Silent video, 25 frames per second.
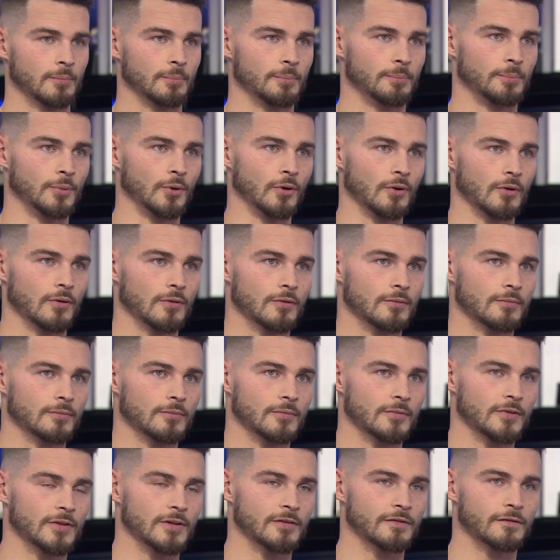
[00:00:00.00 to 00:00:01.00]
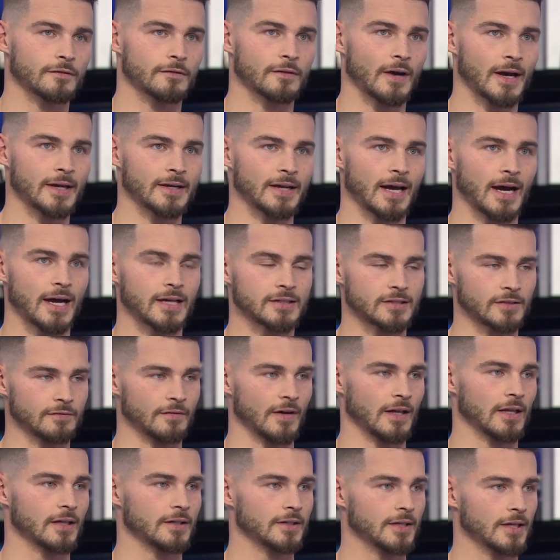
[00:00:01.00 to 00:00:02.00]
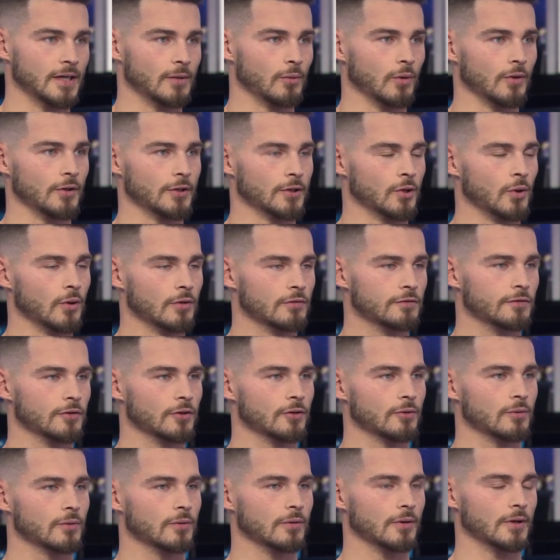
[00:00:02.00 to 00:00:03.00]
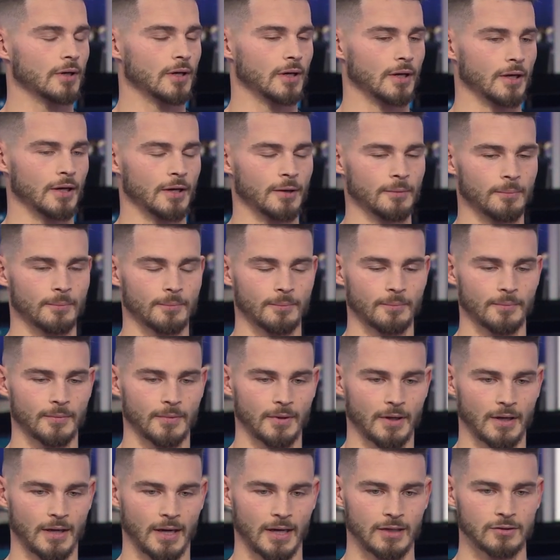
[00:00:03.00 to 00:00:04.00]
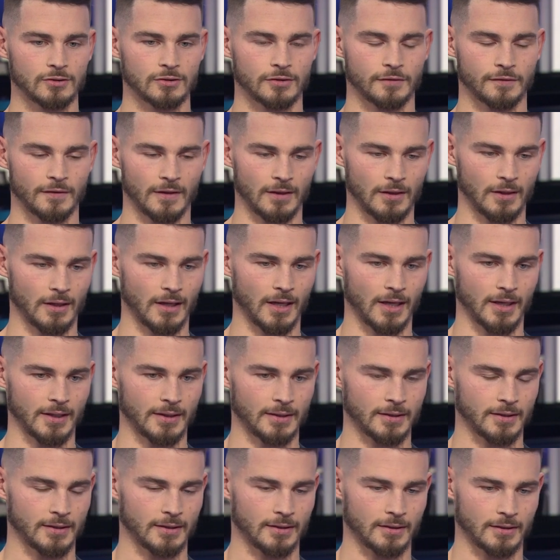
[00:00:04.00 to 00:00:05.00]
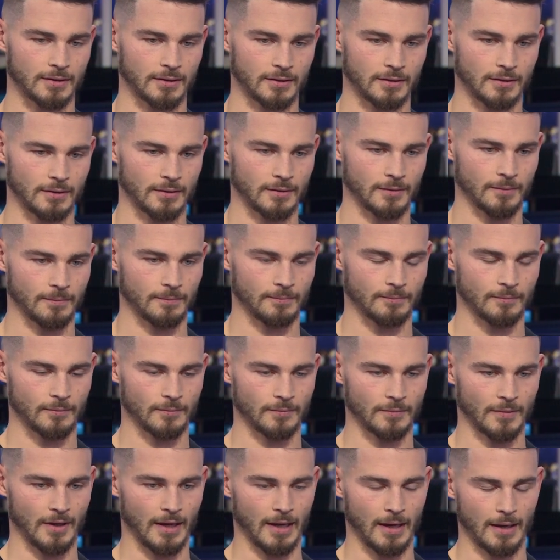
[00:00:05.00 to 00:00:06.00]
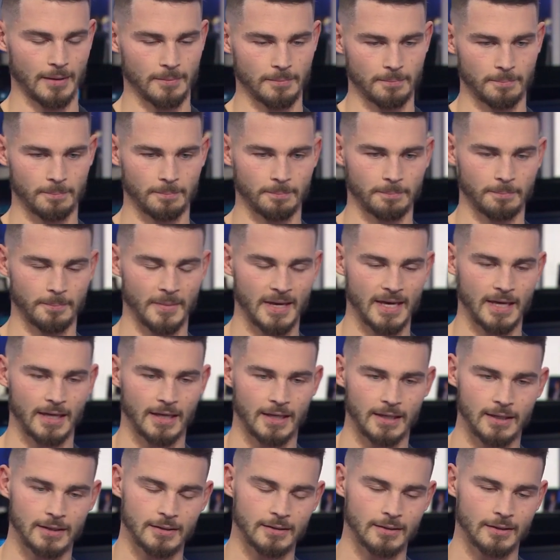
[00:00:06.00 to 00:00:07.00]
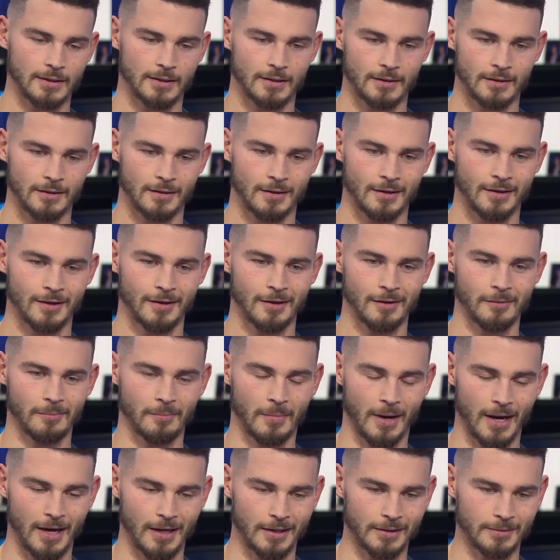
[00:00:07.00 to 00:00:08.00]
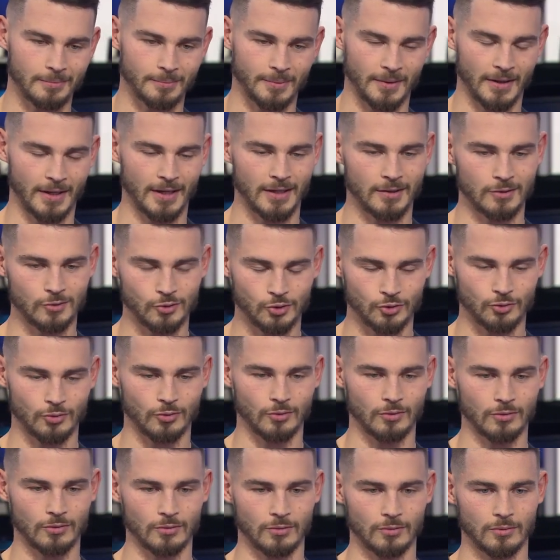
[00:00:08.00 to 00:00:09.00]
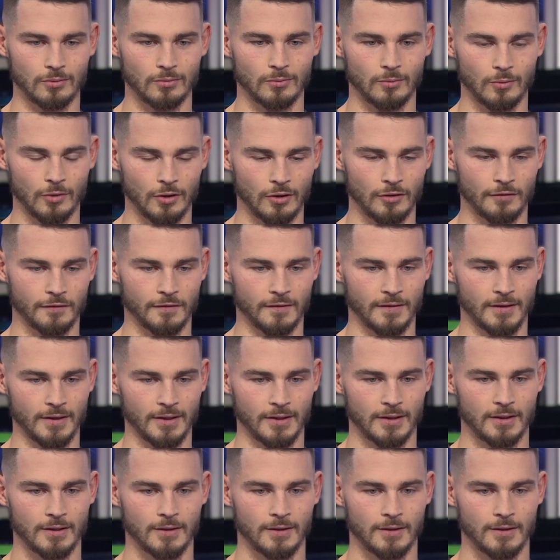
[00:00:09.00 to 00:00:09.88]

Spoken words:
but they find it hard to validate what they're going through, and I just felt like making my pain and struggle worth it